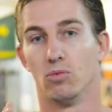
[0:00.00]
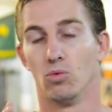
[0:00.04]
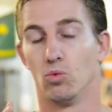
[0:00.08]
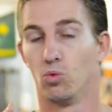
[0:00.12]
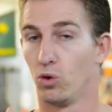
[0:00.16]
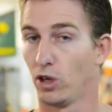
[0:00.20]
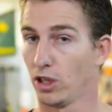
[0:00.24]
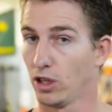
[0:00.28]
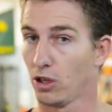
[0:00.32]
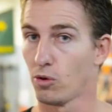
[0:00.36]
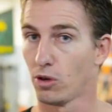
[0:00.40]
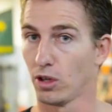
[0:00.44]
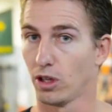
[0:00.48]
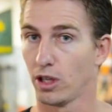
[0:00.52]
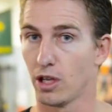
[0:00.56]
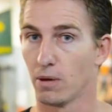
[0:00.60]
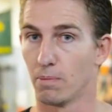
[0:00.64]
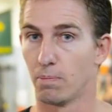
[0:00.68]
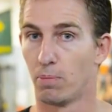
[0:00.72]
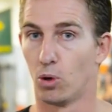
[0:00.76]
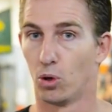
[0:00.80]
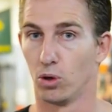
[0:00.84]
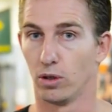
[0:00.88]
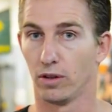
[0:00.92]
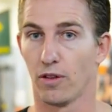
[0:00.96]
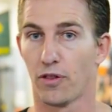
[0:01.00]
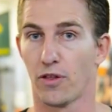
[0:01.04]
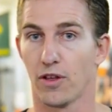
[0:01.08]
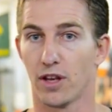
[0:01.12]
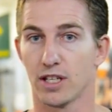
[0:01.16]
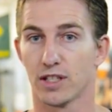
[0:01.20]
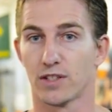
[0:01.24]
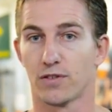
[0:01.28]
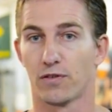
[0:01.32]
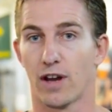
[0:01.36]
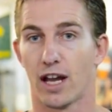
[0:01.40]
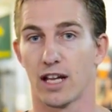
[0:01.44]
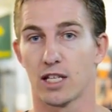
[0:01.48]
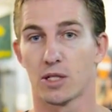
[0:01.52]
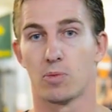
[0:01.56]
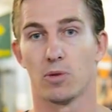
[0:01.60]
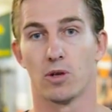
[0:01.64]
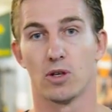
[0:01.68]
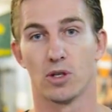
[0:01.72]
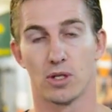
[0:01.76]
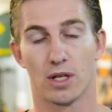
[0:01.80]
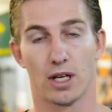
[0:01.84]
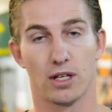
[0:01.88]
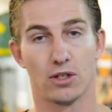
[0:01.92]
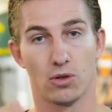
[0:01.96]
really, really important things, fats,
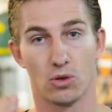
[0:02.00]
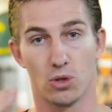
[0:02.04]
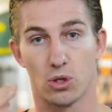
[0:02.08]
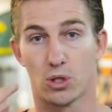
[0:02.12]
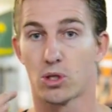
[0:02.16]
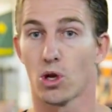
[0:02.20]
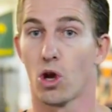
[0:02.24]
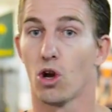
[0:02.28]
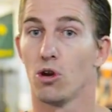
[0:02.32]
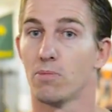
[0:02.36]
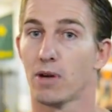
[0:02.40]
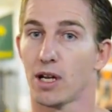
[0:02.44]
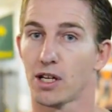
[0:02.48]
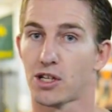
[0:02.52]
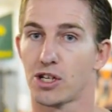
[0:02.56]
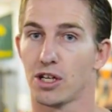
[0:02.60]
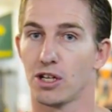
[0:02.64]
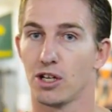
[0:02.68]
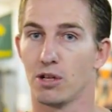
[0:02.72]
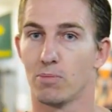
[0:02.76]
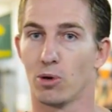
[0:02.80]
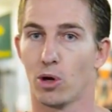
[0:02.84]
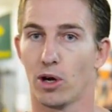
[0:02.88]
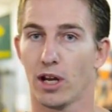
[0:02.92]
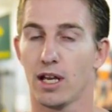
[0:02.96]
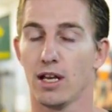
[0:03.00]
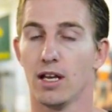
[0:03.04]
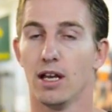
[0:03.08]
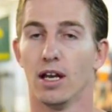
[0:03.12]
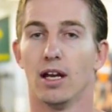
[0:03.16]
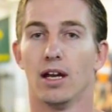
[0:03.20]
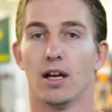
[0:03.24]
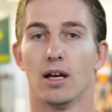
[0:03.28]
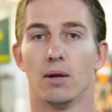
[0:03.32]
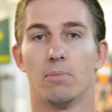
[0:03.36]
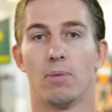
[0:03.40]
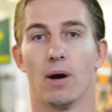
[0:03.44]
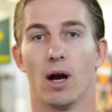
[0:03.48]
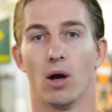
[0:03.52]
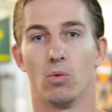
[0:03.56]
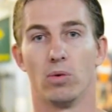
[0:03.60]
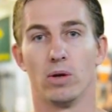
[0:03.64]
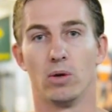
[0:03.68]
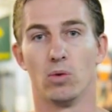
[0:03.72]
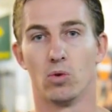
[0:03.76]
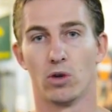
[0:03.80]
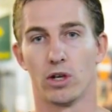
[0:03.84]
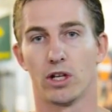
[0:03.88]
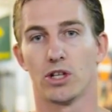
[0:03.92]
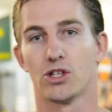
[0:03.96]
because they do so much in your body. But we
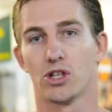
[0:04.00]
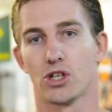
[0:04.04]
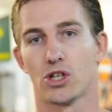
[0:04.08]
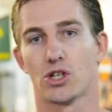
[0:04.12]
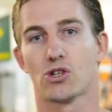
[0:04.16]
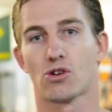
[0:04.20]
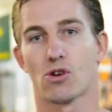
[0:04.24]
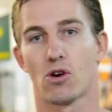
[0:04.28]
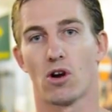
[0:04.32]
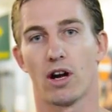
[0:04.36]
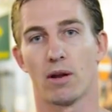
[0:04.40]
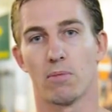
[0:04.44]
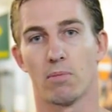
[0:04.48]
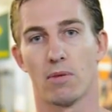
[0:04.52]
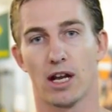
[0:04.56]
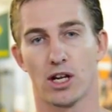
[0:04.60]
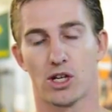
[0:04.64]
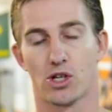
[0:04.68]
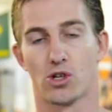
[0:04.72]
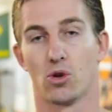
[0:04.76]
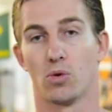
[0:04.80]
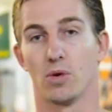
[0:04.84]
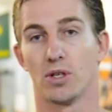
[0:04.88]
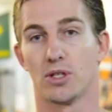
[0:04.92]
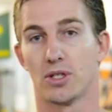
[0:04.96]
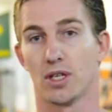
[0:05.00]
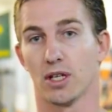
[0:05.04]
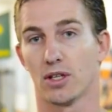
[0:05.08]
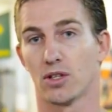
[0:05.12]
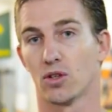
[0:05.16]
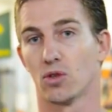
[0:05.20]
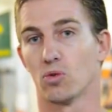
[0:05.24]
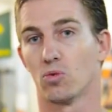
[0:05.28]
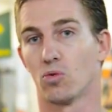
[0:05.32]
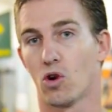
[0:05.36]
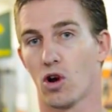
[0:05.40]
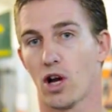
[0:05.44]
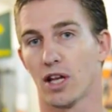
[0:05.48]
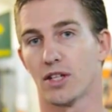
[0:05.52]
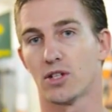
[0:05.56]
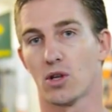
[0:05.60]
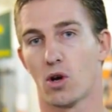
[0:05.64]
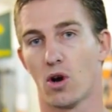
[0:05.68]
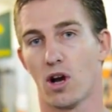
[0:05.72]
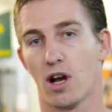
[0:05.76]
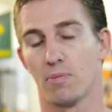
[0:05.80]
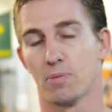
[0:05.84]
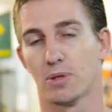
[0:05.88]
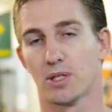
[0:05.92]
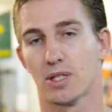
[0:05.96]
want to just try to make sure we stick to the right
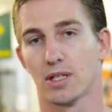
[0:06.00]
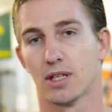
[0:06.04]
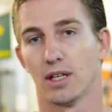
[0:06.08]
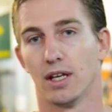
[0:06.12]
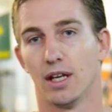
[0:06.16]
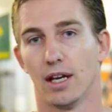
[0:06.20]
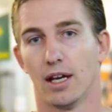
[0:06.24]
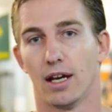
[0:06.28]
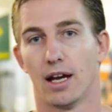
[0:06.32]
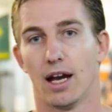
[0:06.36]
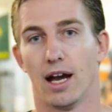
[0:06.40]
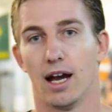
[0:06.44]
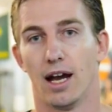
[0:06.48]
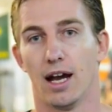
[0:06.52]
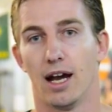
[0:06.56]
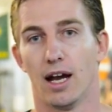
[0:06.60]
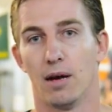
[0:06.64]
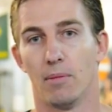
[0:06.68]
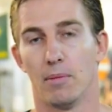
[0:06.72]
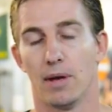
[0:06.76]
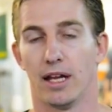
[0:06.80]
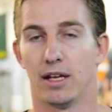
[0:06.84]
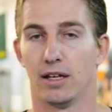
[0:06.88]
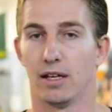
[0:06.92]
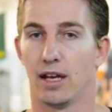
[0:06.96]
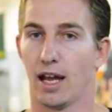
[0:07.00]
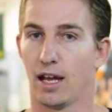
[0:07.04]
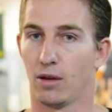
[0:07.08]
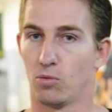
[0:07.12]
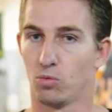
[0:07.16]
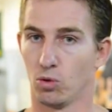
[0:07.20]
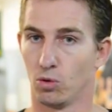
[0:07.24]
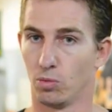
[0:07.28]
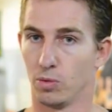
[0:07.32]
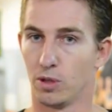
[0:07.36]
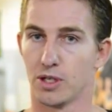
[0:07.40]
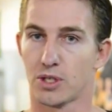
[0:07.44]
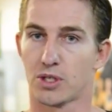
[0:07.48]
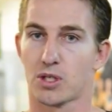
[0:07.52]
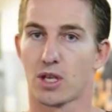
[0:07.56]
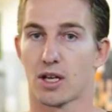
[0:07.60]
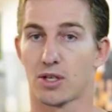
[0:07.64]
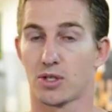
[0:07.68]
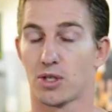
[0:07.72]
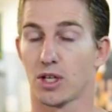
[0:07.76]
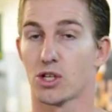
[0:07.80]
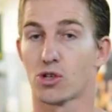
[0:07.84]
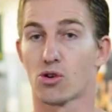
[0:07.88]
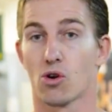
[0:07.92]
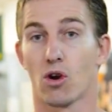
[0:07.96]
types, and we'll be
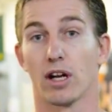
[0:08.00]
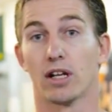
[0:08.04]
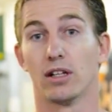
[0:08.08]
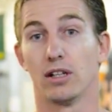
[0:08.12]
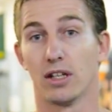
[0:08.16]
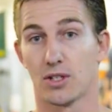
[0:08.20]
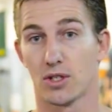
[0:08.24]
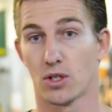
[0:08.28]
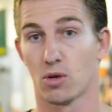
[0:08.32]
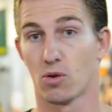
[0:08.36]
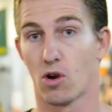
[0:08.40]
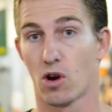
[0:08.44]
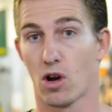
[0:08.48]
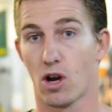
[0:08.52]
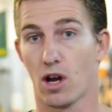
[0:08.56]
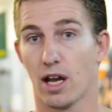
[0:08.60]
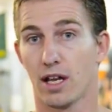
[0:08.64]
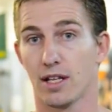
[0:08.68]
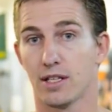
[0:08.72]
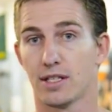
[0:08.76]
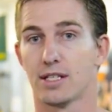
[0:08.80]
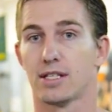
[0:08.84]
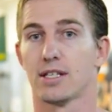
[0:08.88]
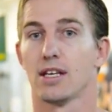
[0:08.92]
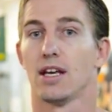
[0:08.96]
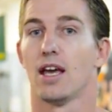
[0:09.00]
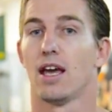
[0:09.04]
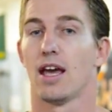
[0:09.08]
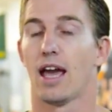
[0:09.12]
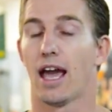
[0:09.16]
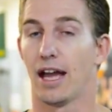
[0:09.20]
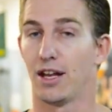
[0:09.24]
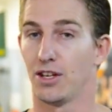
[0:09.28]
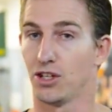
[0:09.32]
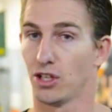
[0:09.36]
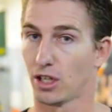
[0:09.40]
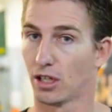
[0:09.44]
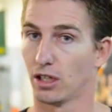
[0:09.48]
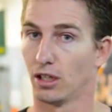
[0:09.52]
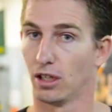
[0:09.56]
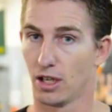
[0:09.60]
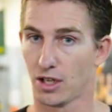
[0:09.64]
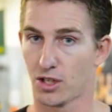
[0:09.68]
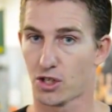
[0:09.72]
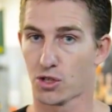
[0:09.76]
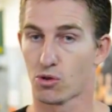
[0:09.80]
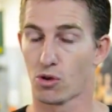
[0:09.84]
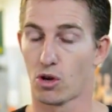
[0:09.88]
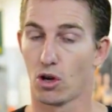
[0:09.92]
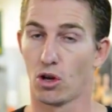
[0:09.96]
discussing triglycerides and your
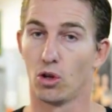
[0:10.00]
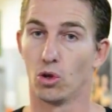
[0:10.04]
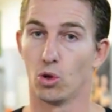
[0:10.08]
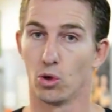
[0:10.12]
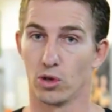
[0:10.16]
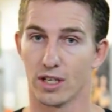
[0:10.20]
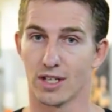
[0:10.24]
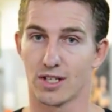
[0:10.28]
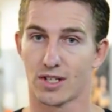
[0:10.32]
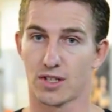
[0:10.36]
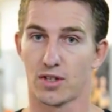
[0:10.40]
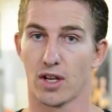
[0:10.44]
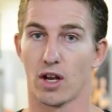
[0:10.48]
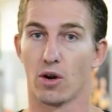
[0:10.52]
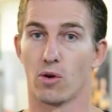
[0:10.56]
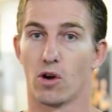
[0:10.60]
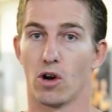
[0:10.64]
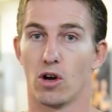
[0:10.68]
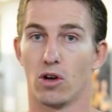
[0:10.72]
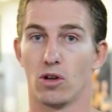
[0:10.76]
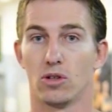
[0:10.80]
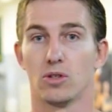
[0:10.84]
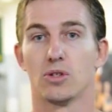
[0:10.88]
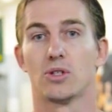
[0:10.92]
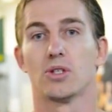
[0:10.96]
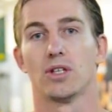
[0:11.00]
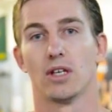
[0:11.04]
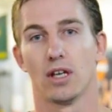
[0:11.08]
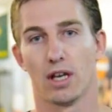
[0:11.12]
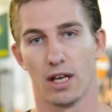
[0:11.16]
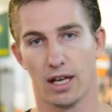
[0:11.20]
cholesterol or your sterols